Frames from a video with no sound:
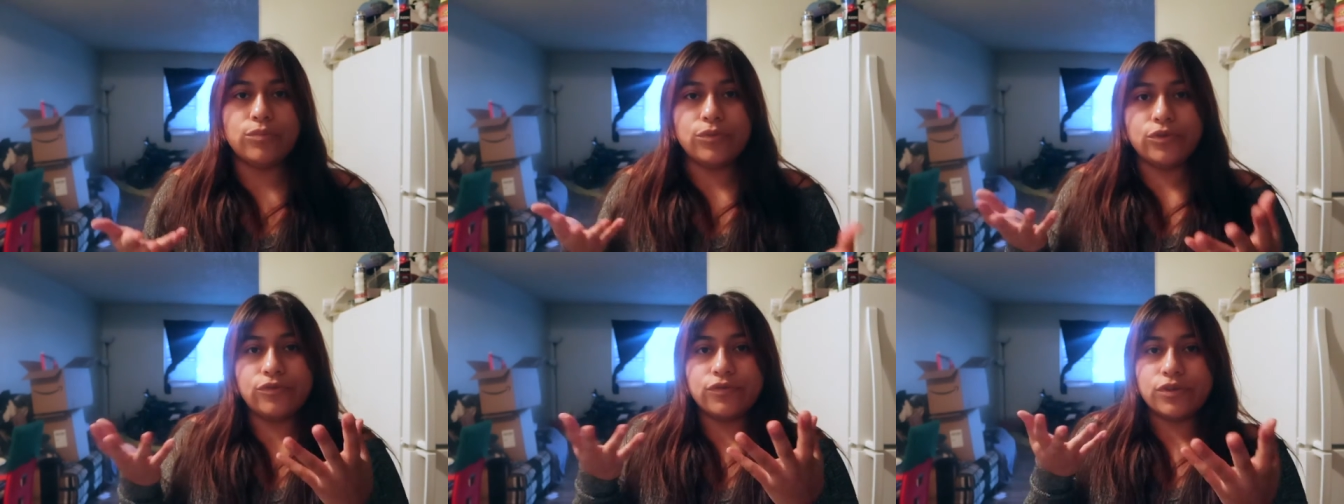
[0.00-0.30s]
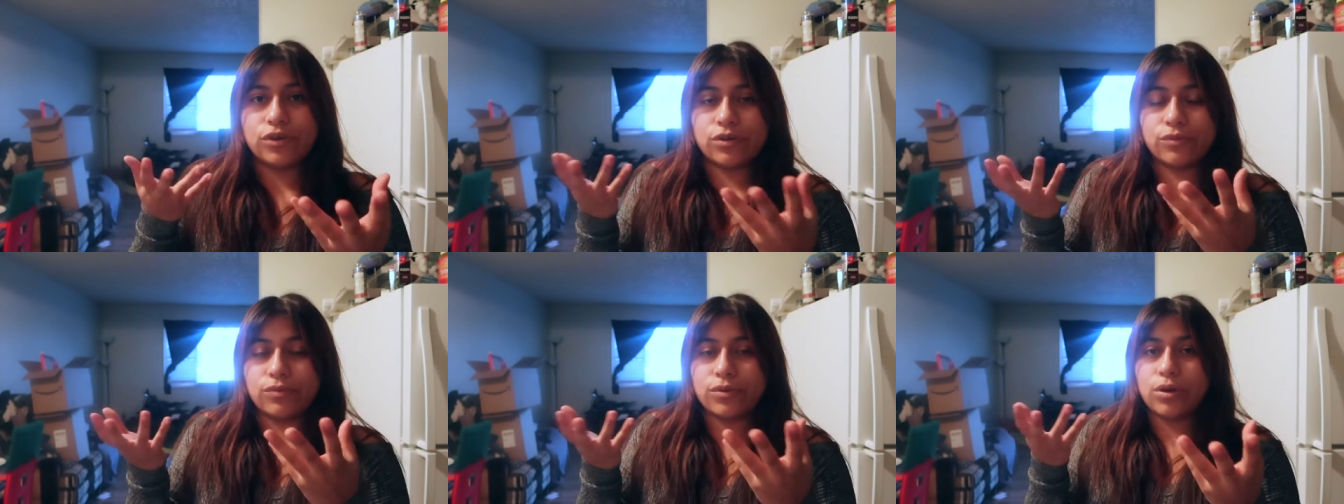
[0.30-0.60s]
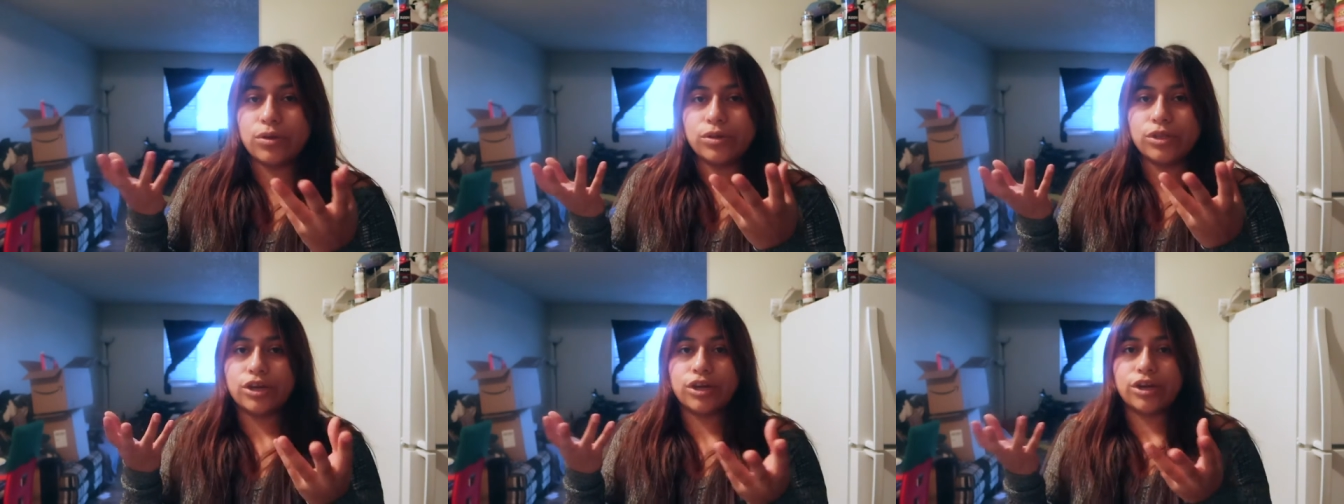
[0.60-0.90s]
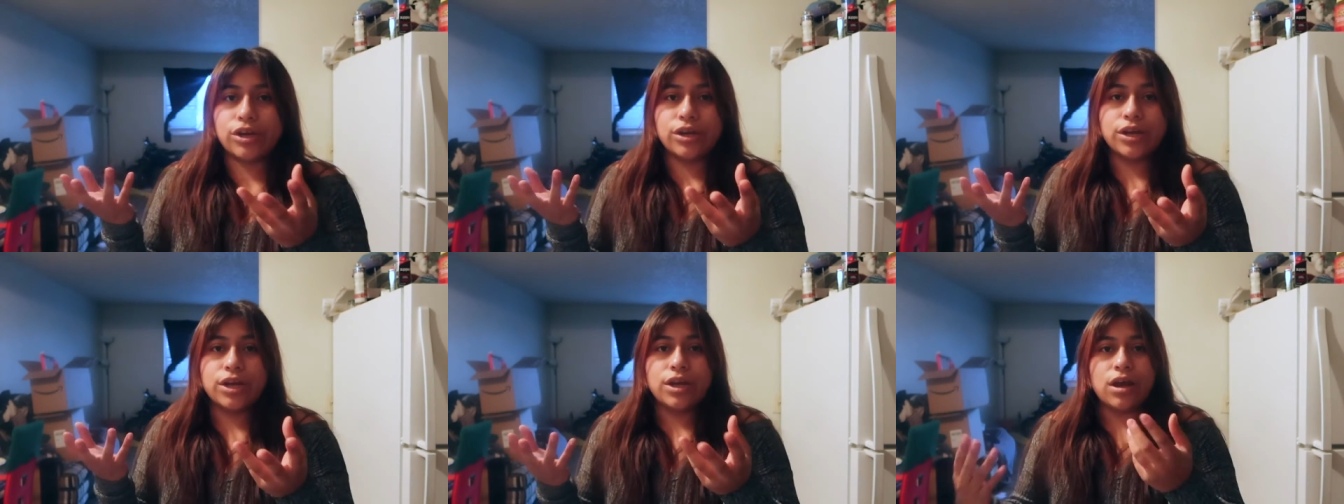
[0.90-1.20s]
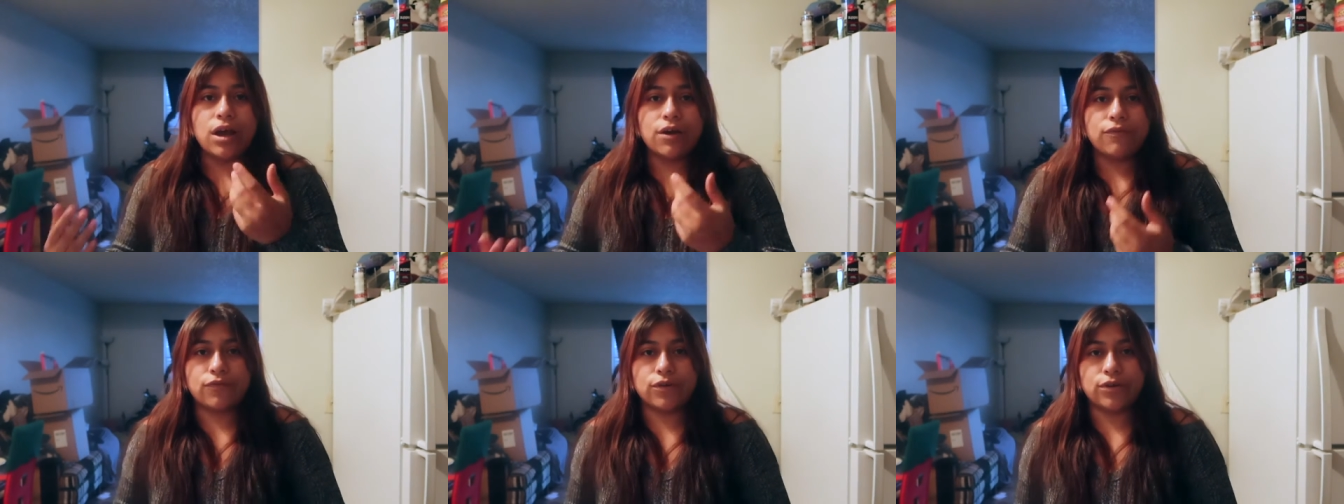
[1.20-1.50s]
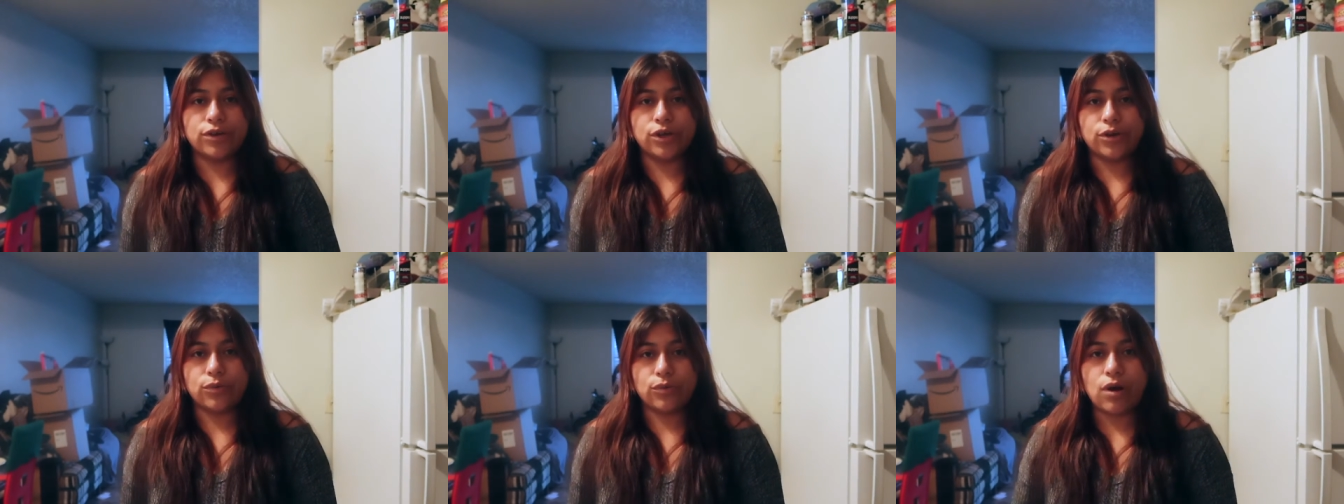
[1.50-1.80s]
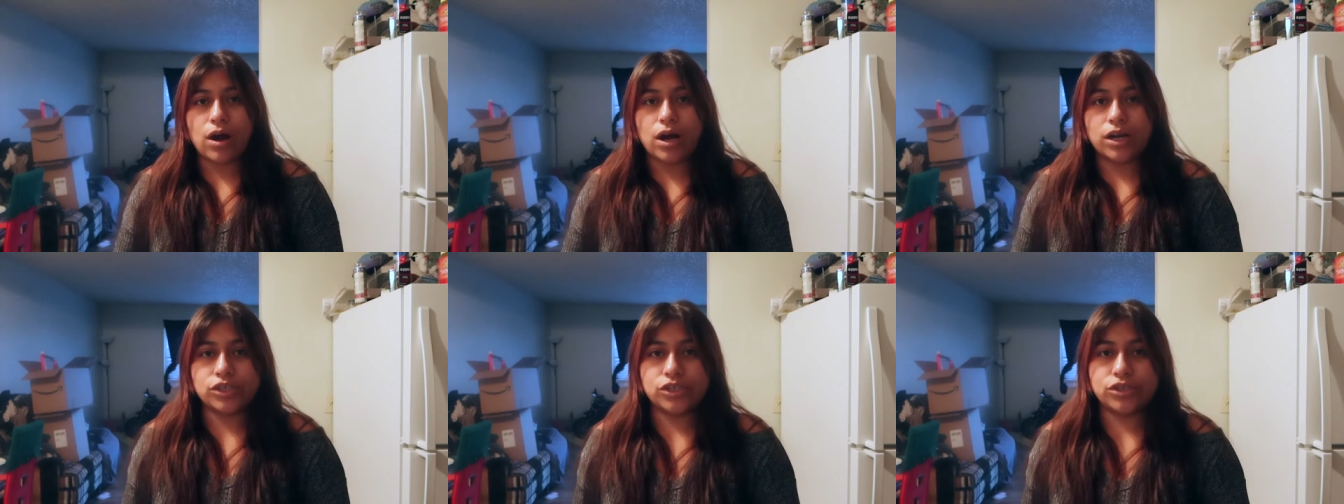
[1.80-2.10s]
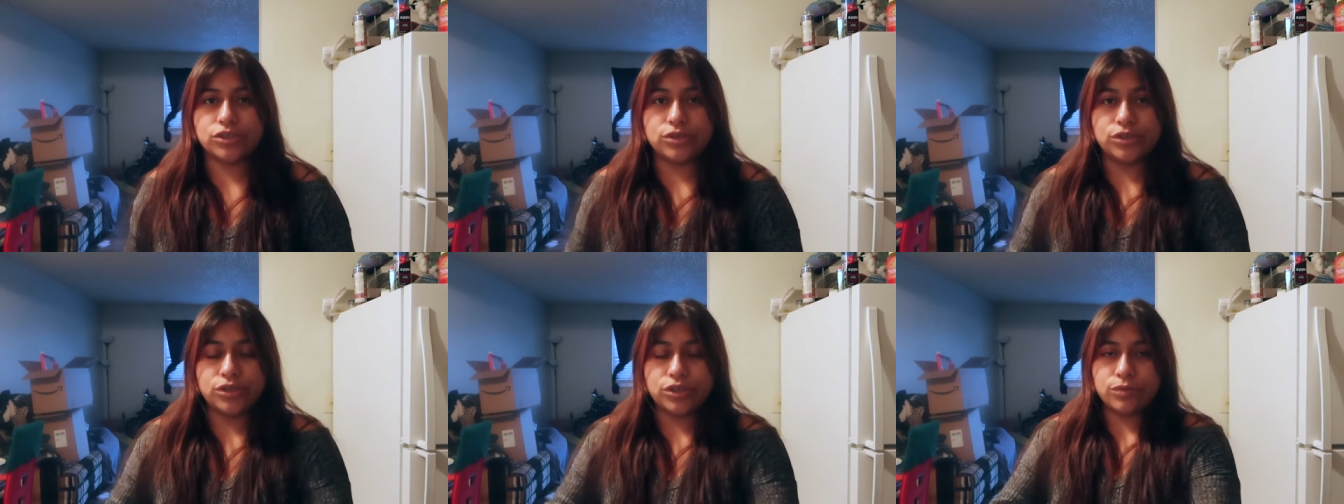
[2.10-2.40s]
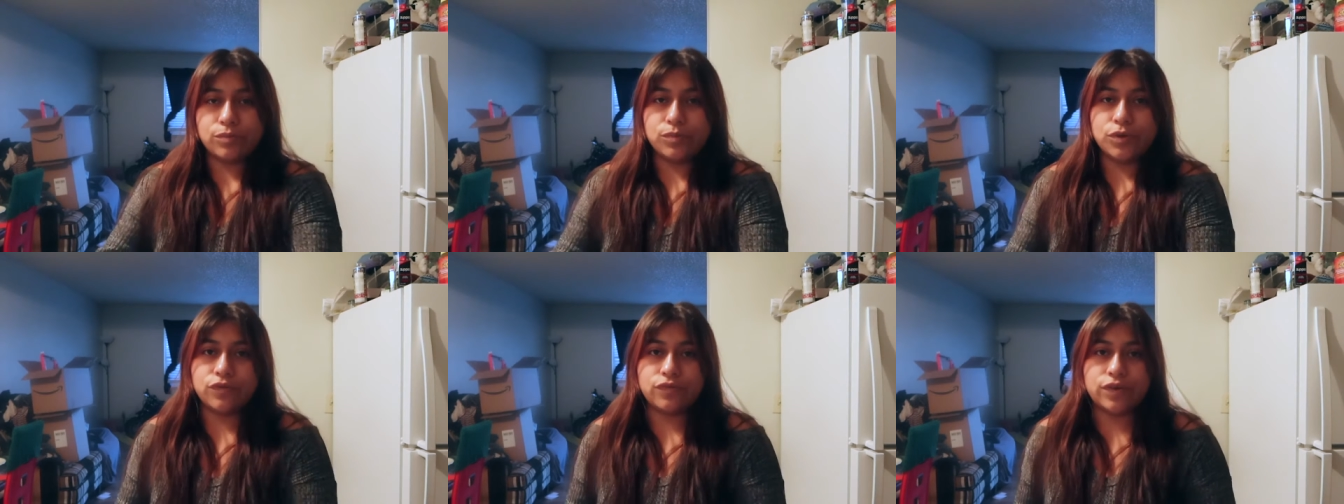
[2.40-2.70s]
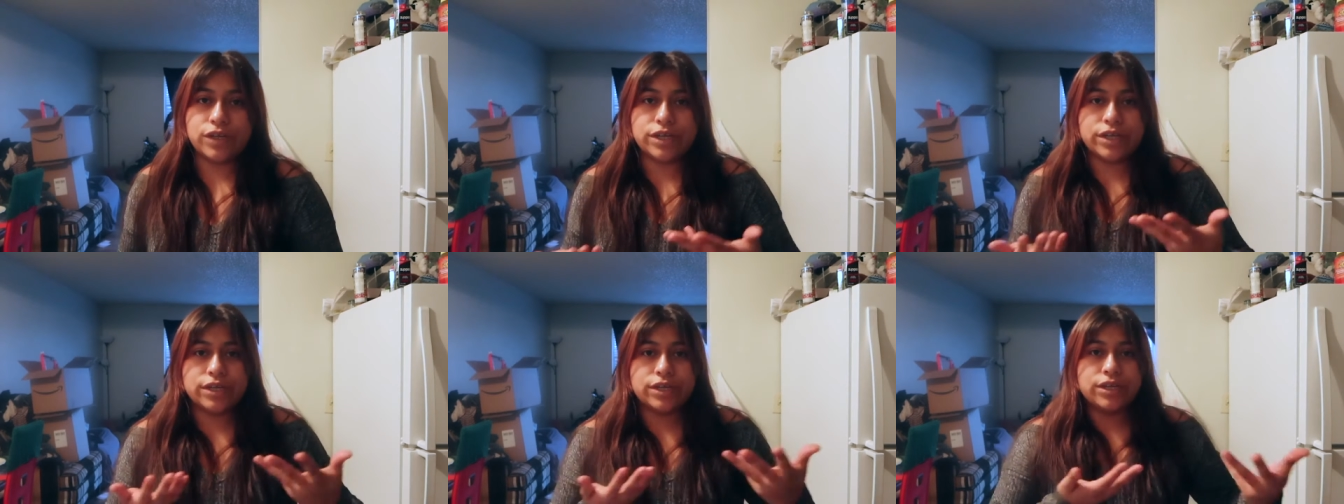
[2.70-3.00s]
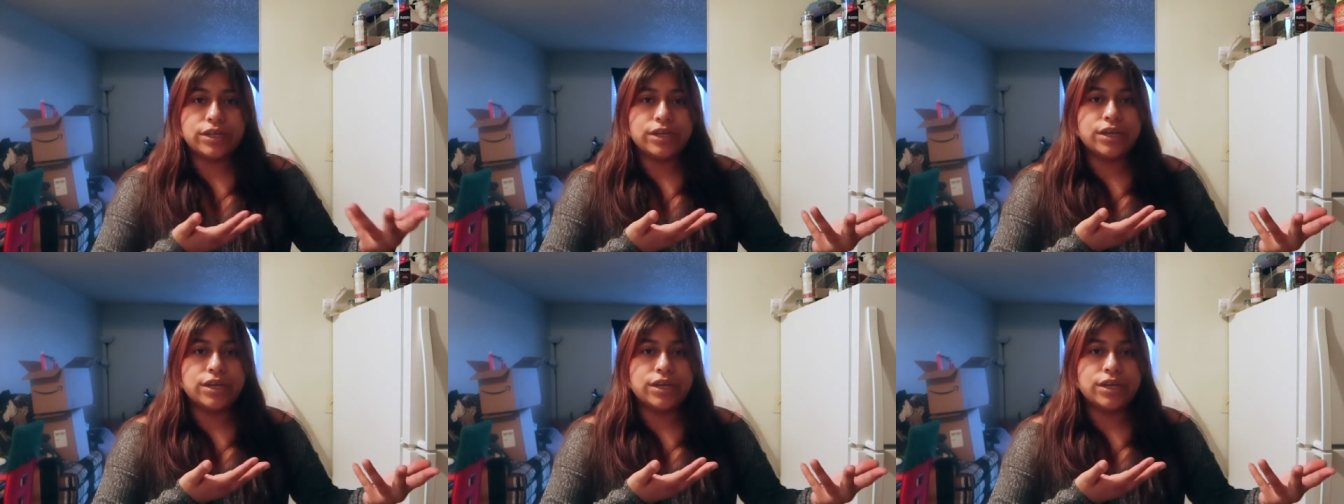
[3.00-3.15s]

mover roller for your washer so you can move it